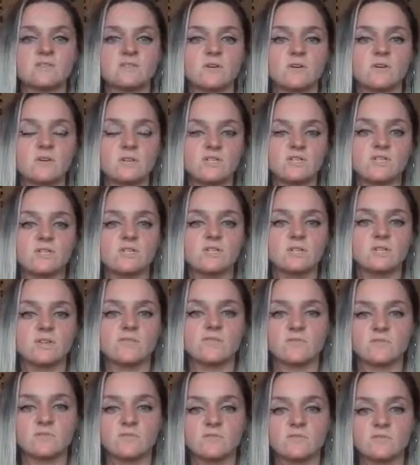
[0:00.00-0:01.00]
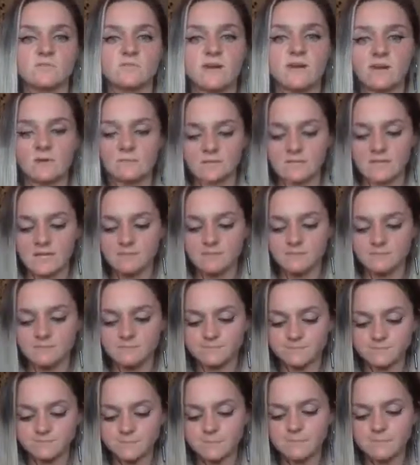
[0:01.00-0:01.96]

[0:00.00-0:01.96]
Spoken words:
took your shoes off and was grounding.